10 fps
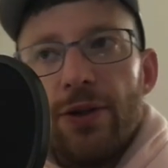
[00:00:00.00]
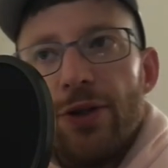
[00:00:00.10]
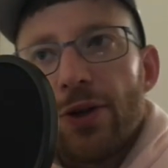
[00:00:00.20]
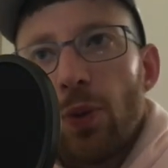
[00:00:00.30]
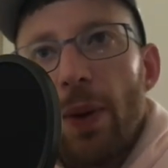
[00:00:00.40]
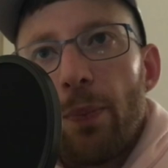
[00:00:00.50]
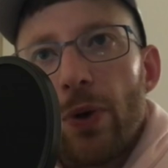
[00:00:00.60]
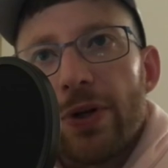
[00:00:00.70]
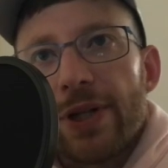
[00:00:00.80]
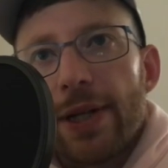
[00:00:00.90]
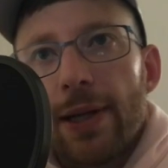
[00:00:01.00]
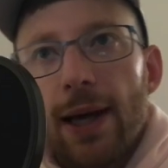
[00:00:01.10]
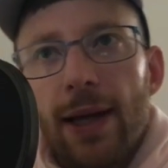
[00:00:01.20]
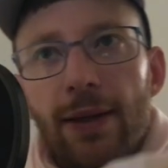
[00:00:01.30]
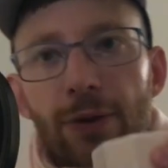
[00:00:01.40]
just one person
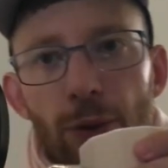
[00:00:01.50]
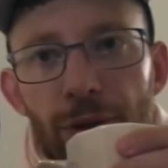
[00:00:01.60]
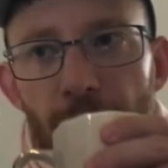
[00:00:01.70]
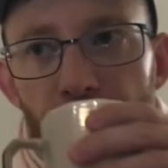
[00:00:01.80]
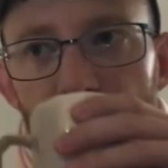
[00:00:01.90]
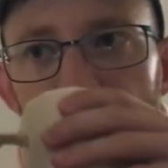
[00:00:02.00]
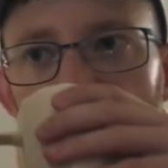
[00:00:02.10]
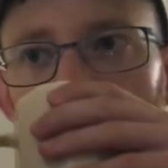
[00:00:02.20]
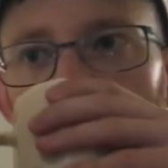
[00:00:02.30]
and all the others